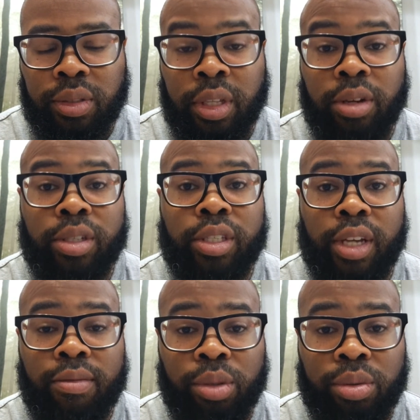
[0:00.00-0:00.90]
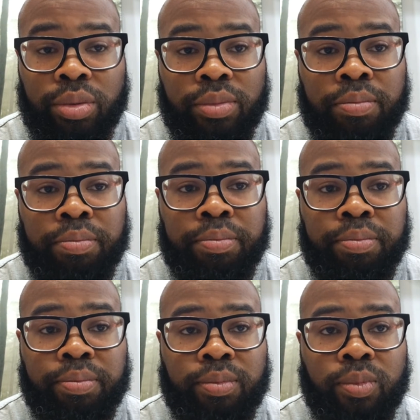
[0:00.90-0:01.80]
There are several
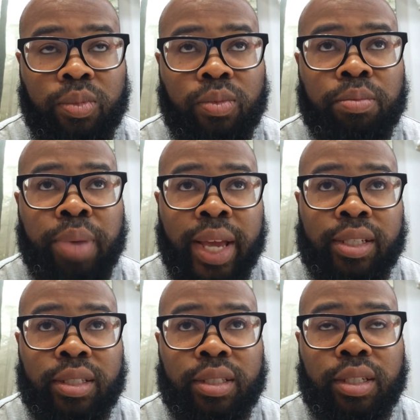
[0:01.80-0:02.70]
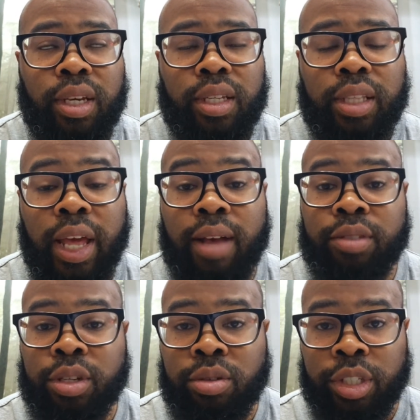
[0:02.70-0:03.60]
banks that have
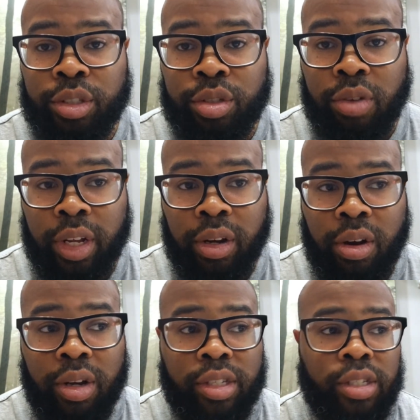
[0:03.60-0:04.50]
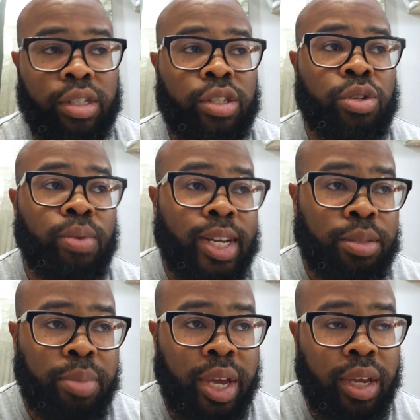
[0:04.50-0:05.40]
zero interest credit cards.
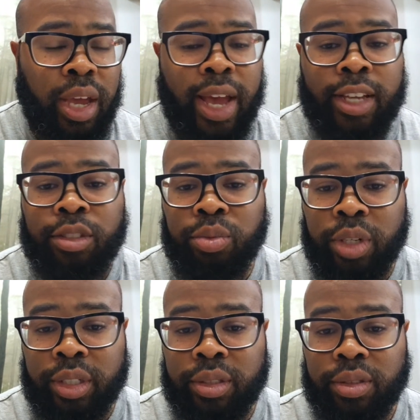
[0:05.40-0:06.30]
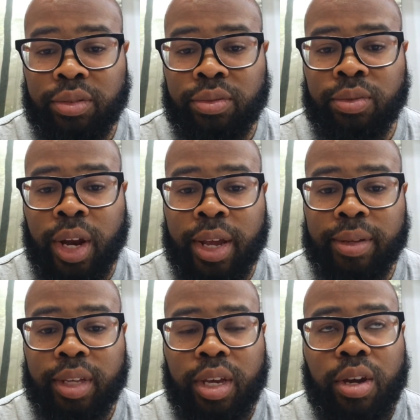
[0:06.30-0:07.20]
U.S. Bank has one, right?
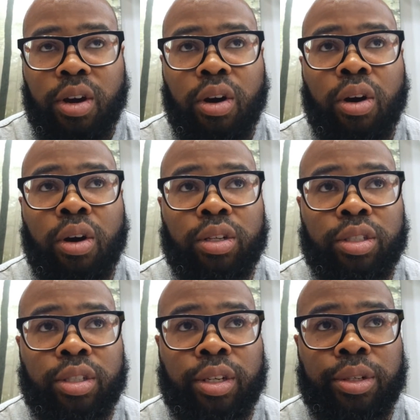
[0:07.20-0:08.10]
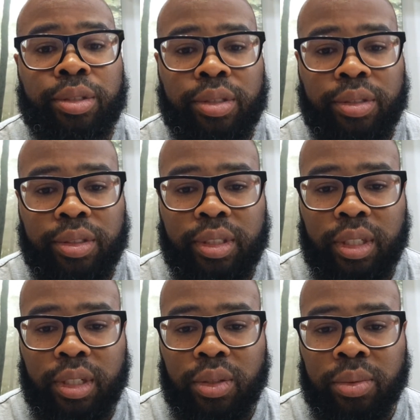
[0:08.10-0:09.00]
Also,
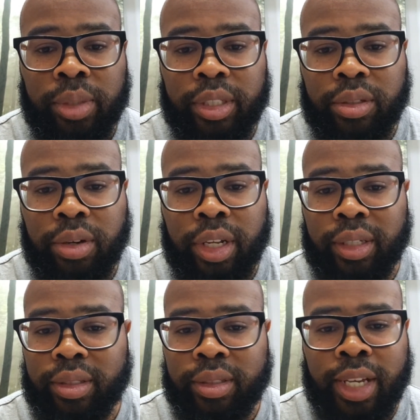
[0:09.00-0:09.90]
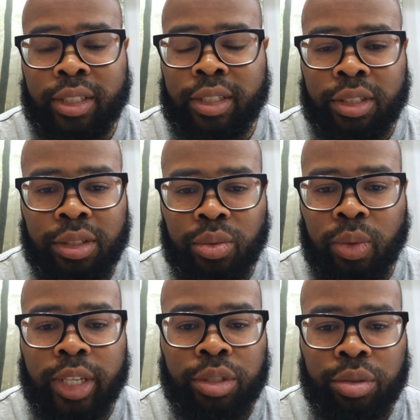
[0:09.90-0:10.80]
which credit? That's
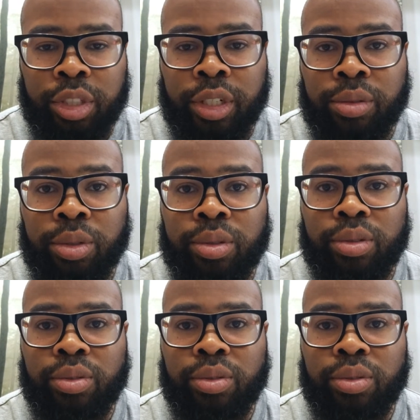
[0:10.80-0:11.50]
way too general